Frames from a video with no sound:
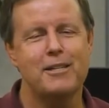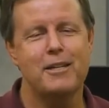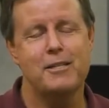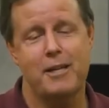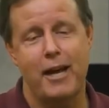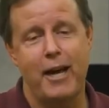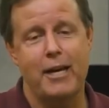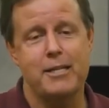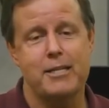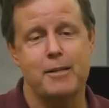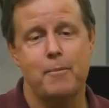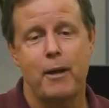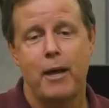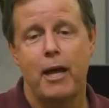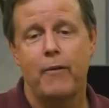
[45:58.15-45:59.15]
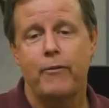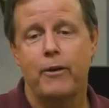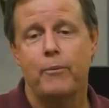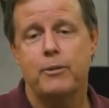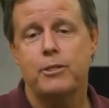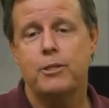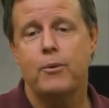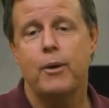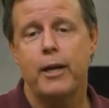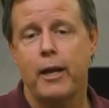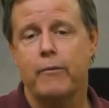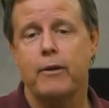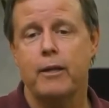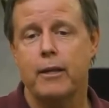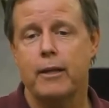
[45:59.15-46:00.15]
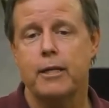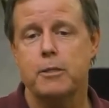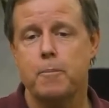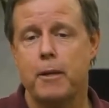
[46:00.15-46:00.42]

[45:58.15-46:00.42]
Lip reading: because I asked him if he was doing everything that